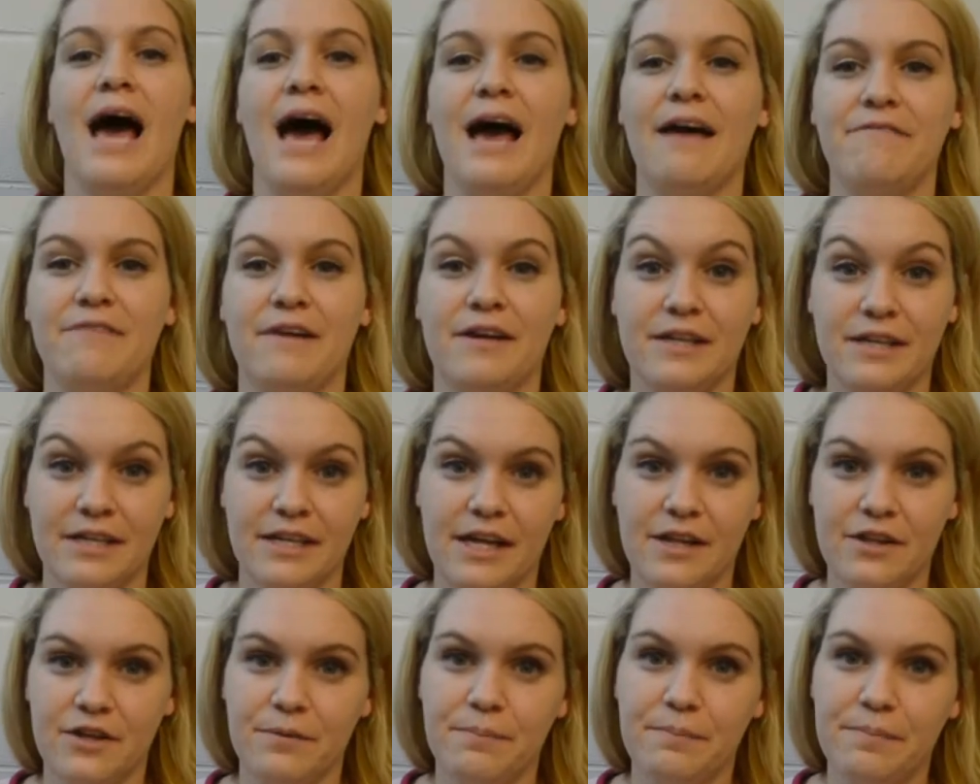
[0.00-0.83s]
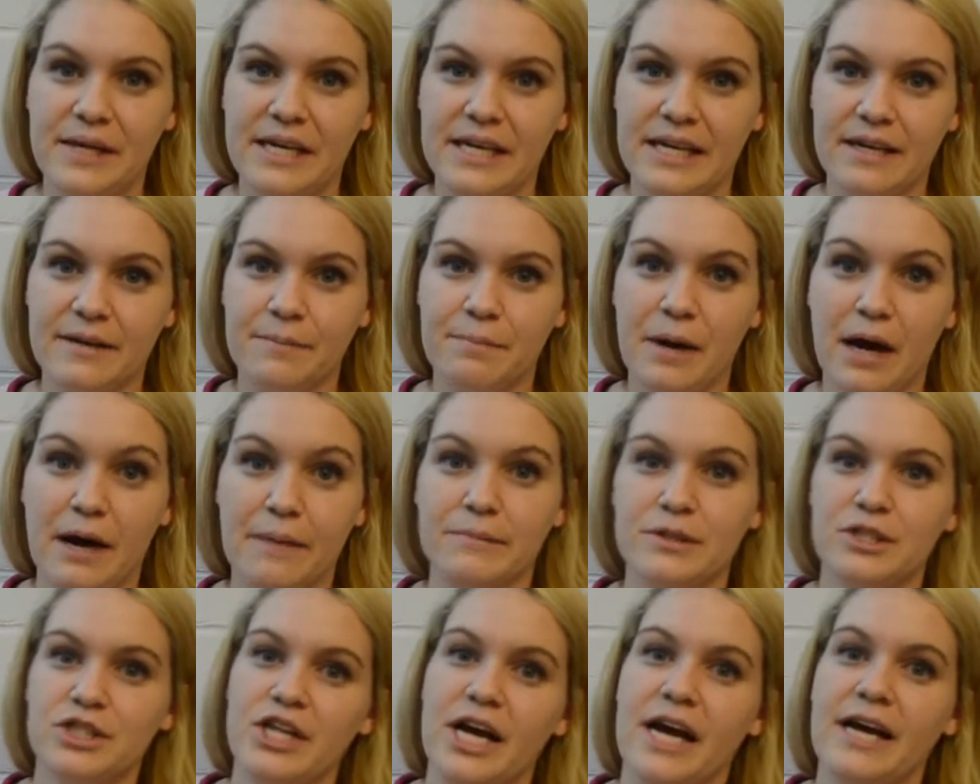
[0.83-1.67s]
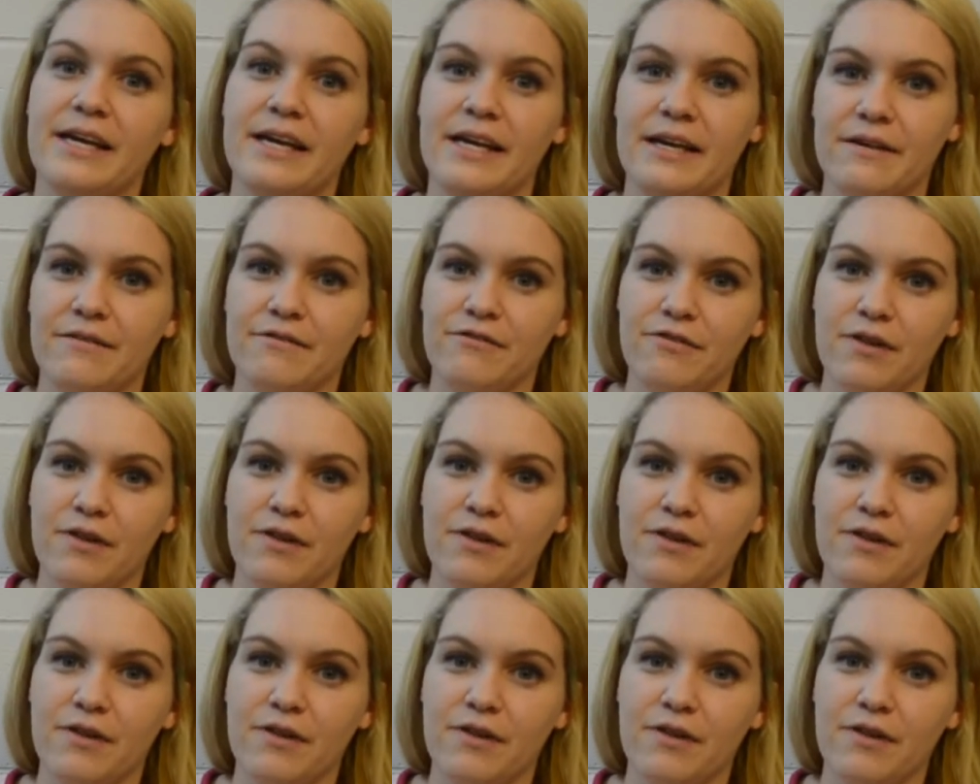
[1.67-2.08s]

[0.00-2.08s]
I found another pink bomber jacket